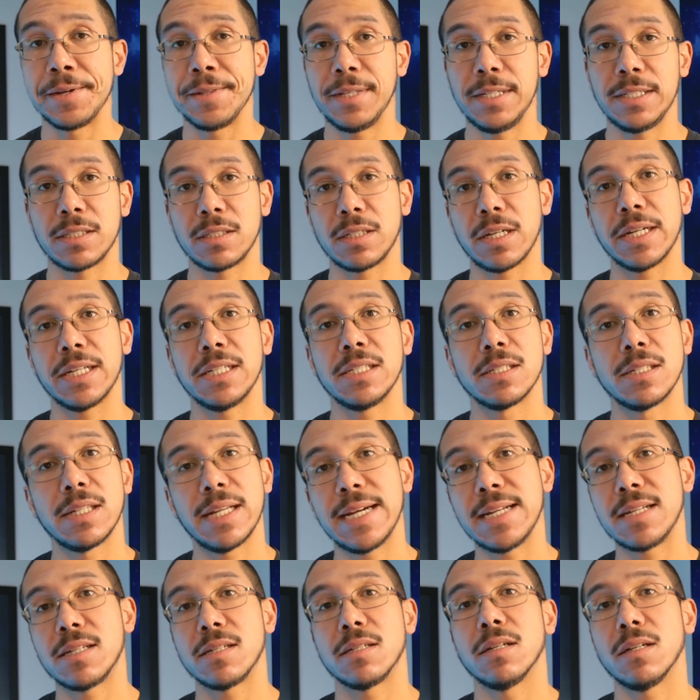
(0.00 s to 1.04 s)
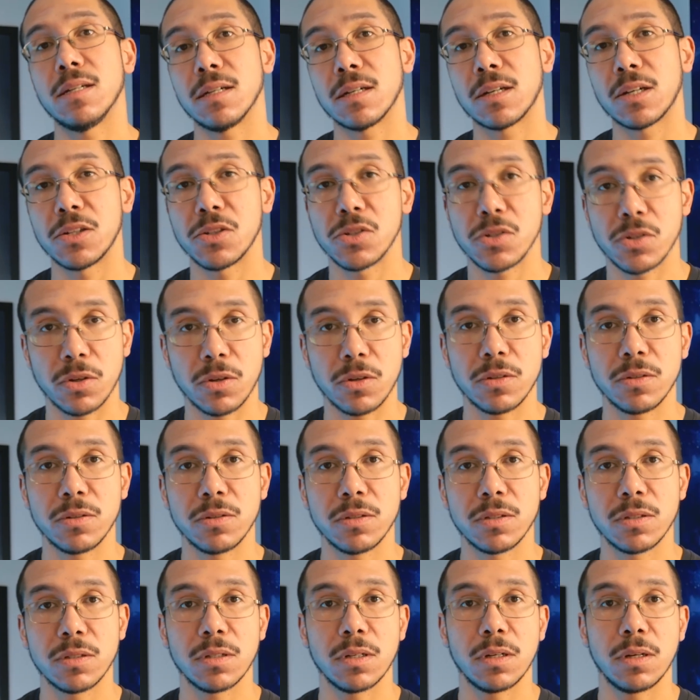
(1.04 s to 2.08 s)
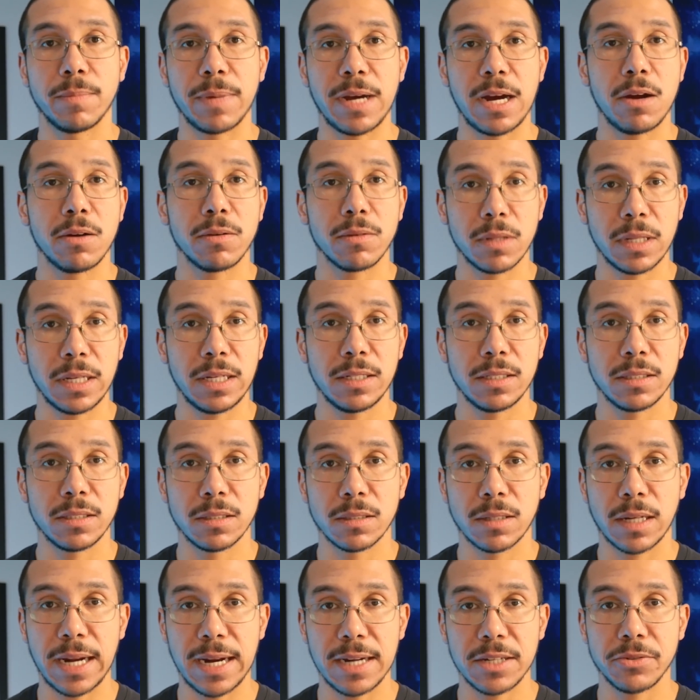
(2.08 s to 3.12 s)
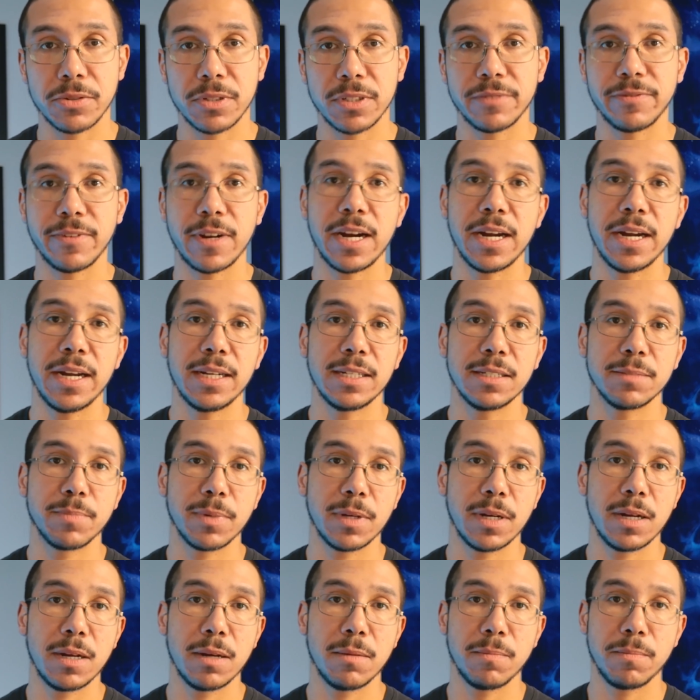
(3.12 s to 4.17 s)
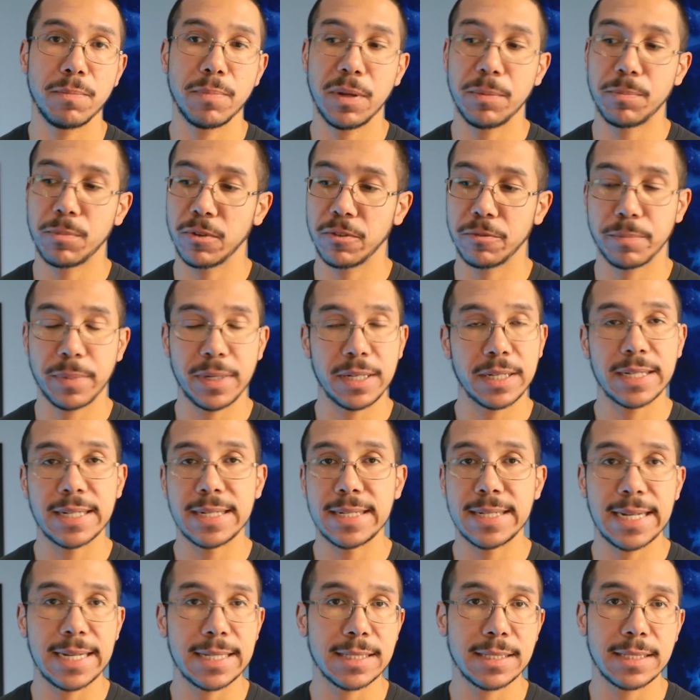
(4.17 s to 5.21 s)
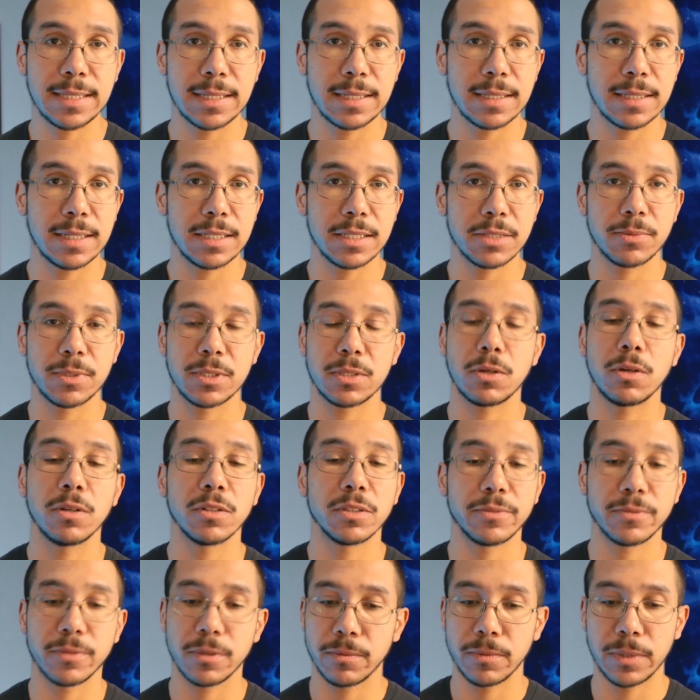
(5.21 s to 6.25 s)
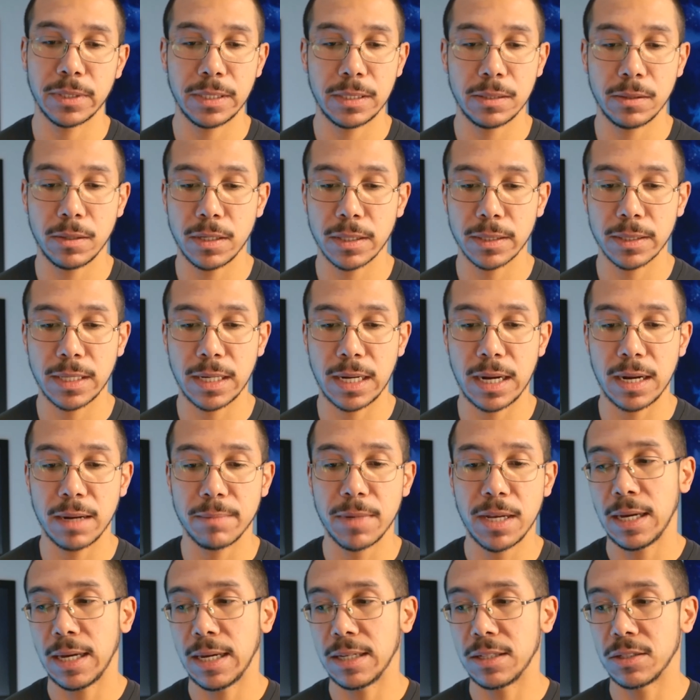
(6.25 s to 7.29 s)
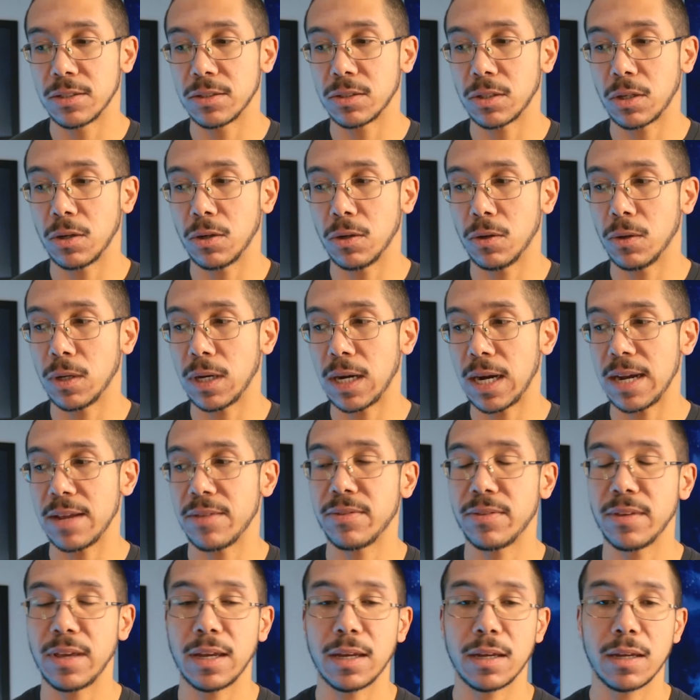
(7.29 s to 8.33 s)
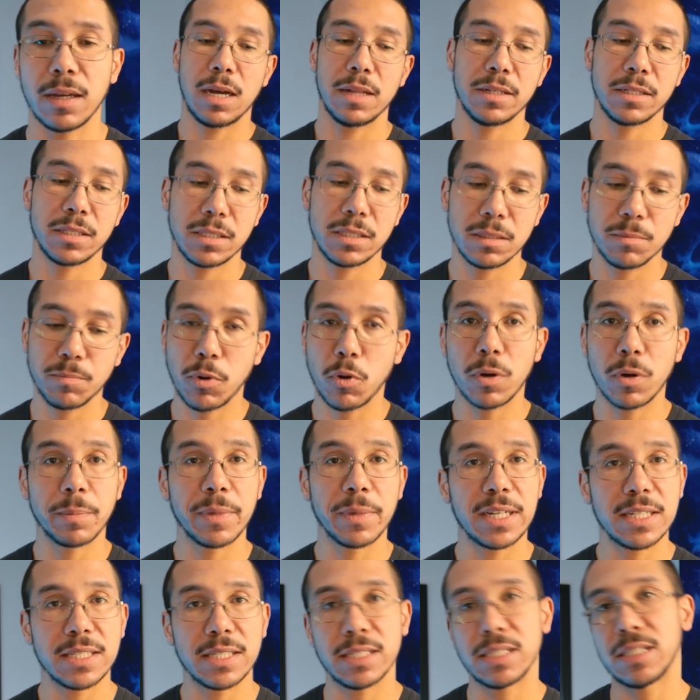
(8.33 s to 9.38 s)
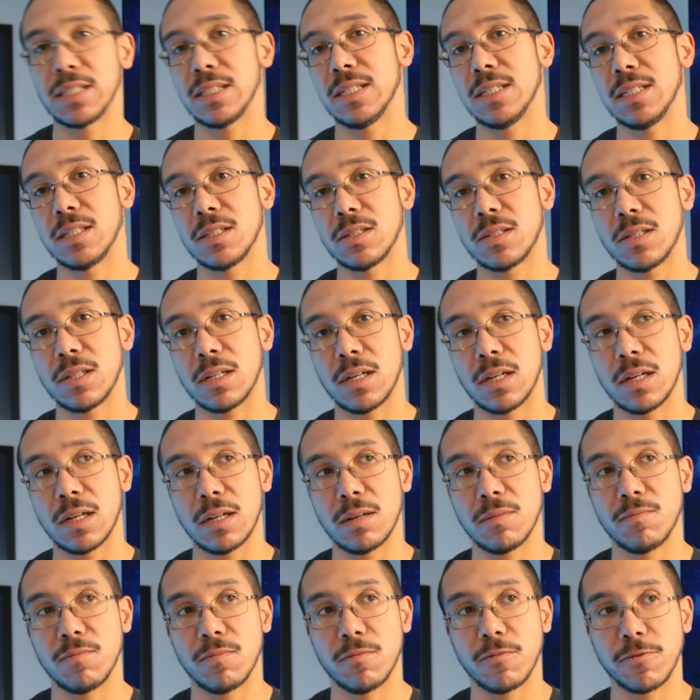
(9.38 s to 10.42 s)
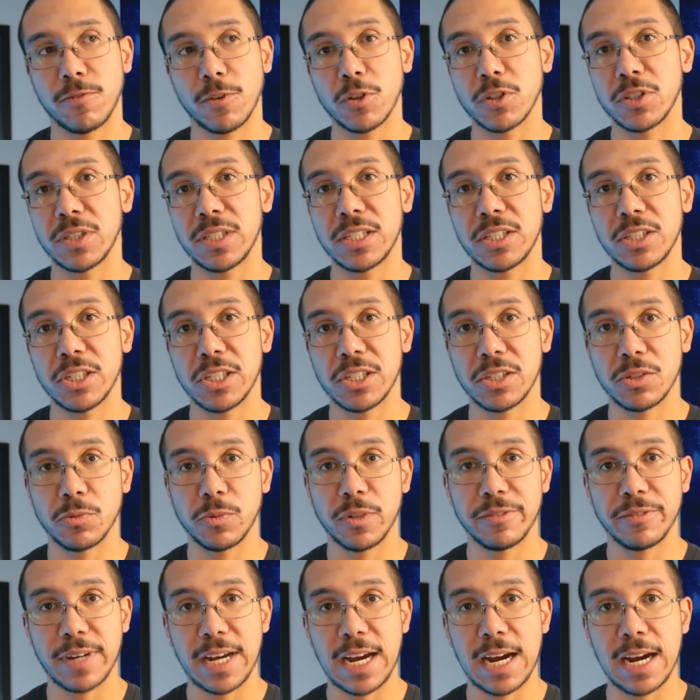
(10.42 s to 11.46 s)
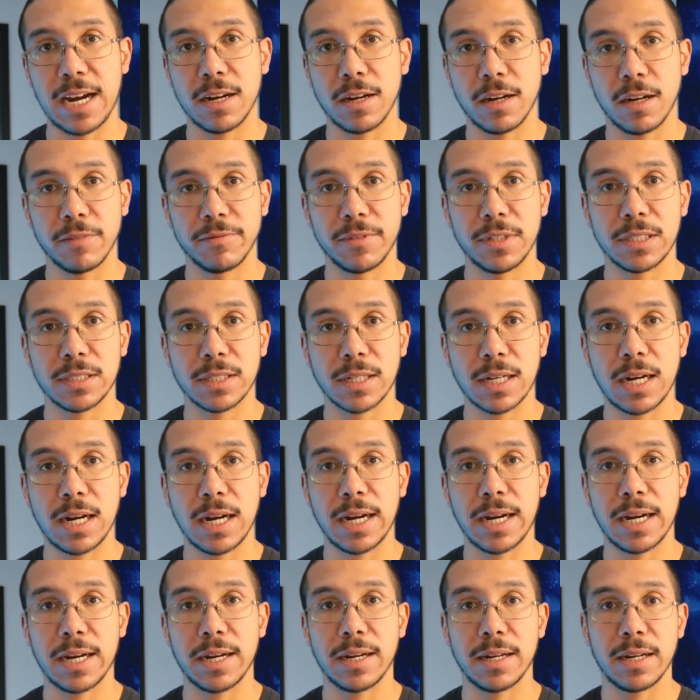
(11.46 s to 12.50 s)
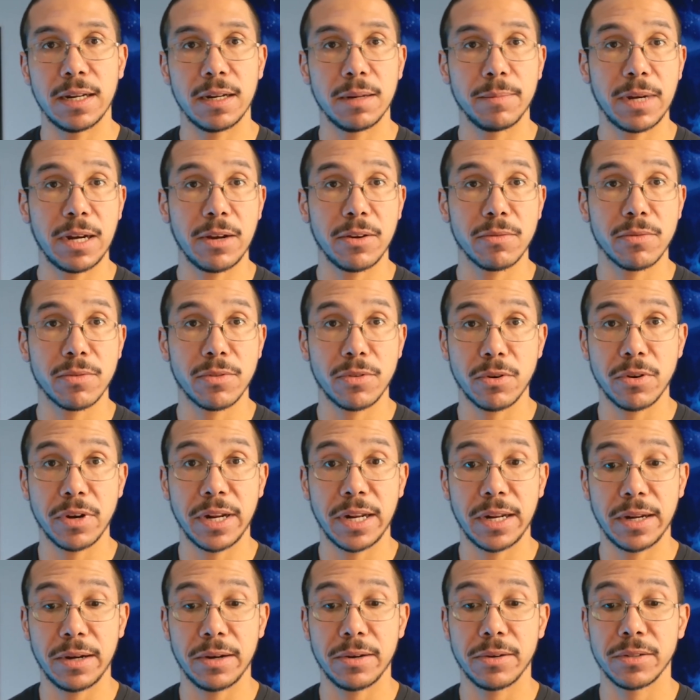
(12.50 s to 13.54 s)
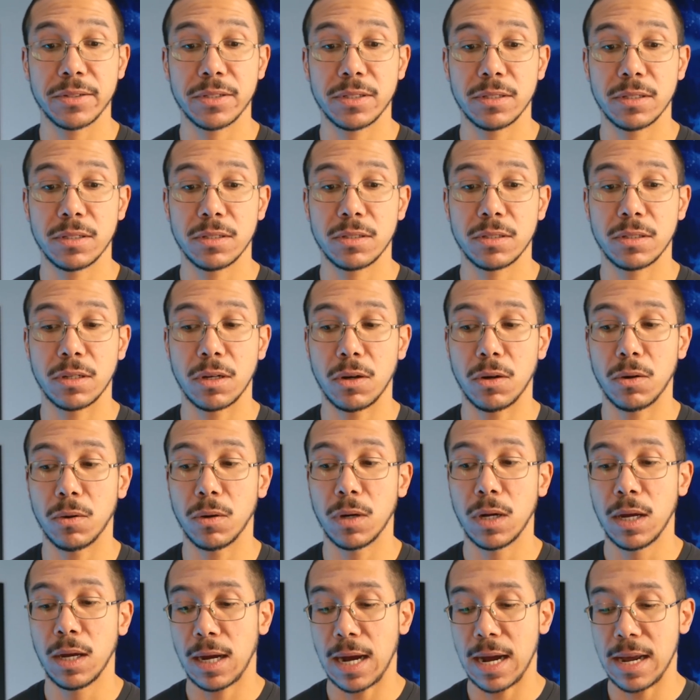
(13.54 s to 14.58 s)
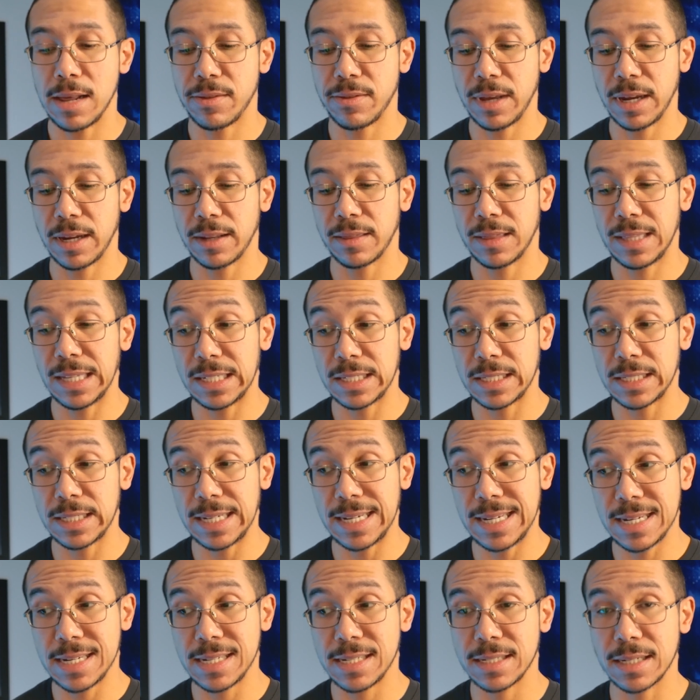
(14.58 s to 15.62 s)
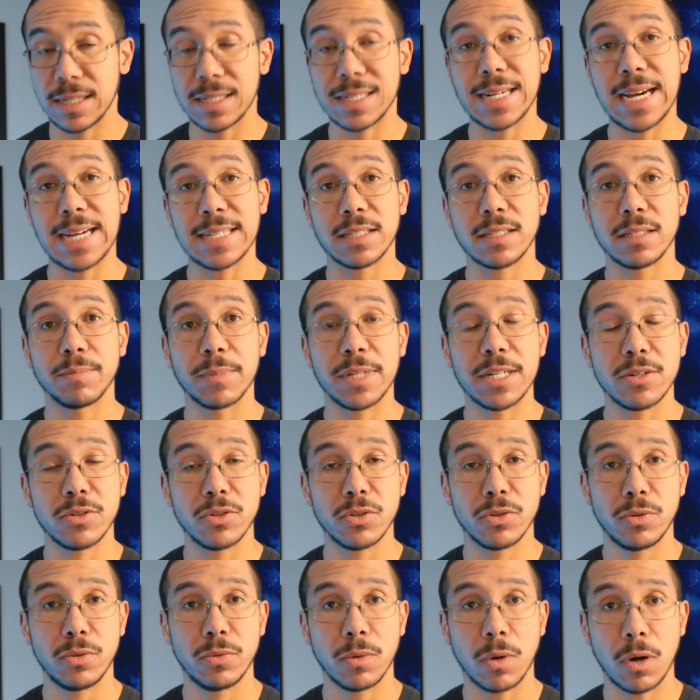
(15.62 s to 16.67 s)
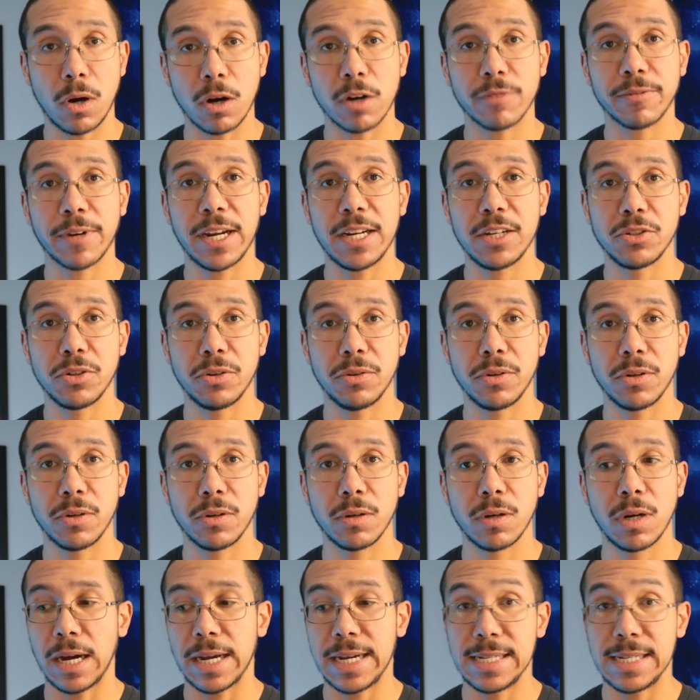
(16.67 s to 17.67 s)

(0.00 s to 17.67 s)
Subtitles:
These studies led to concerns about these cancerous findings, but people have been contesting these results for a really long time. And so I think this is important because this is the first decision we've had of this kind in about 30 years. So I think this is a testament to RFK Jr.